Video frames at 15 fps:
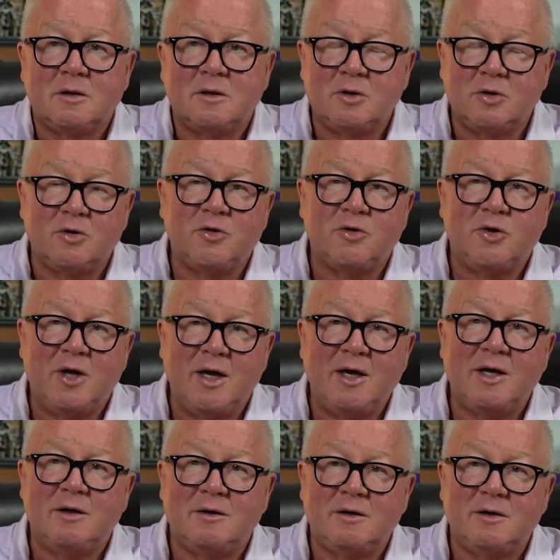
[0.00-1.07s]

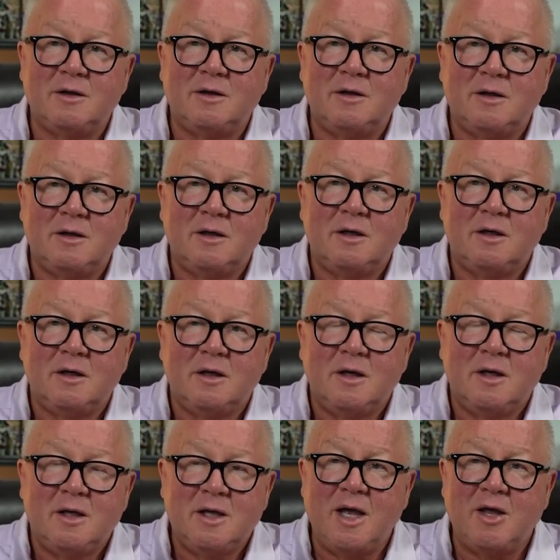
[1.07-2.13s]
Glutathione. Yeah.
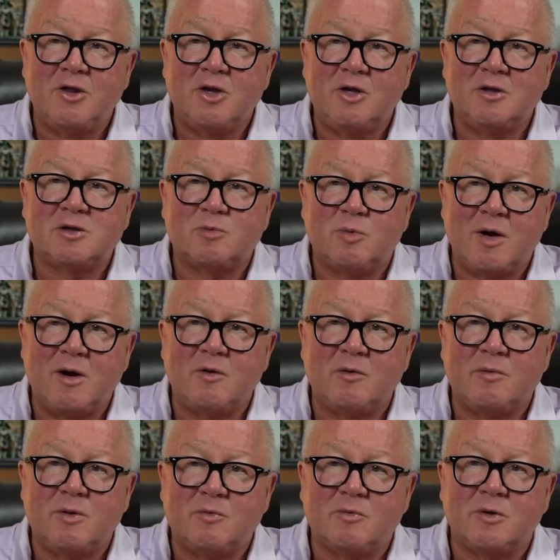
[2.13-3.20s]
Yeah, the new spray would
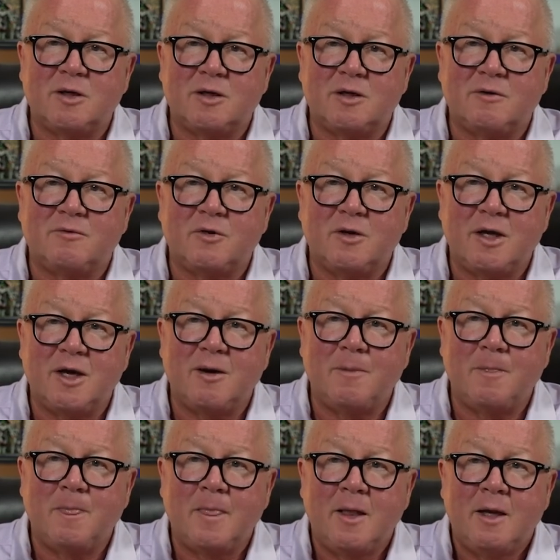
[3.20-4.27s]
be really good for that,
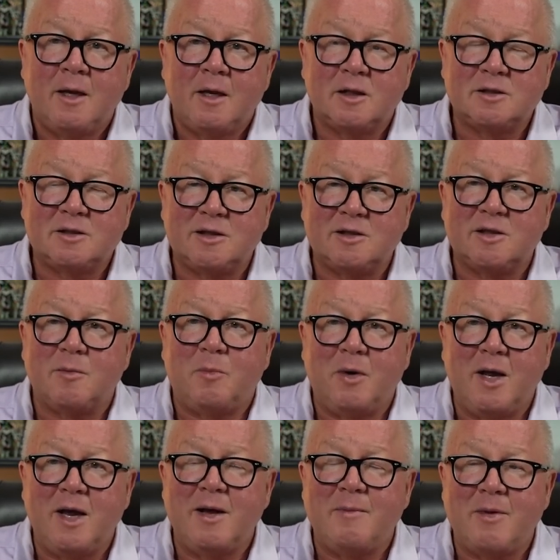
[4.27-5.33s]
because they have to
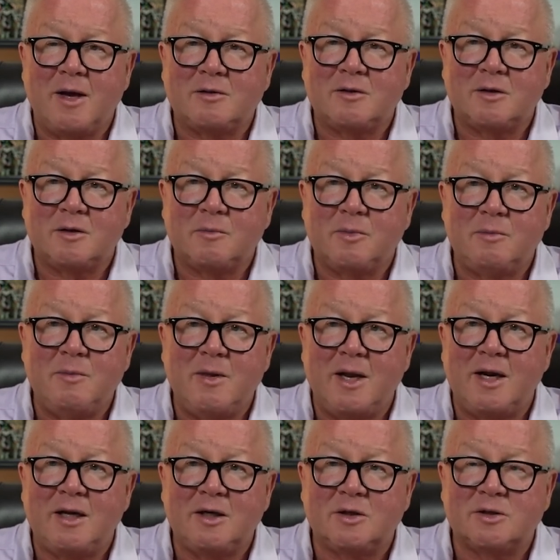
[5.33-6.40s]
apply it back there. But, man,
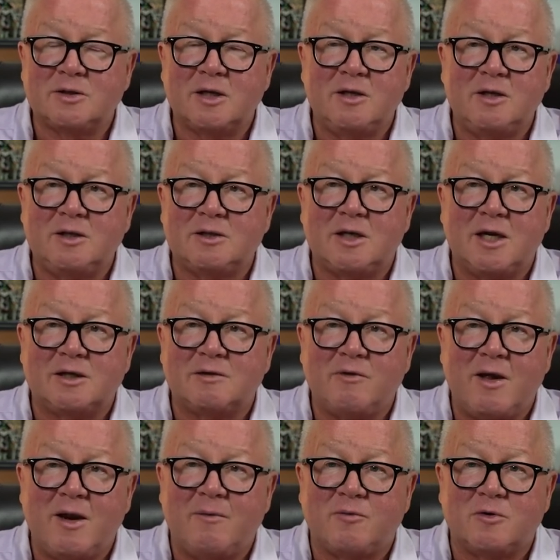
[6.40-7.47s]
it heals it. And these guys have had
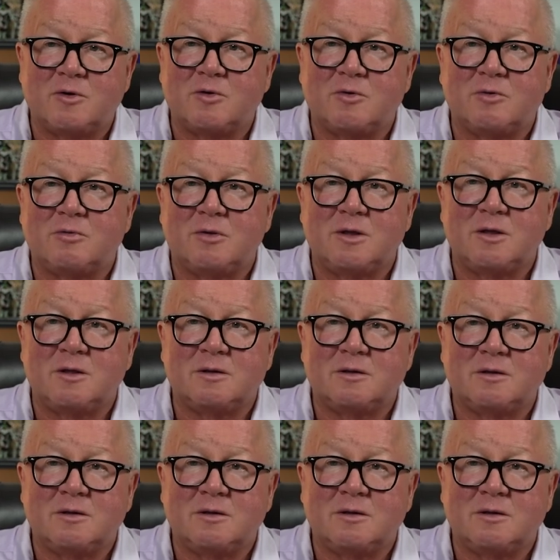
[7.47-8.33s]
them for 2 or 3 years.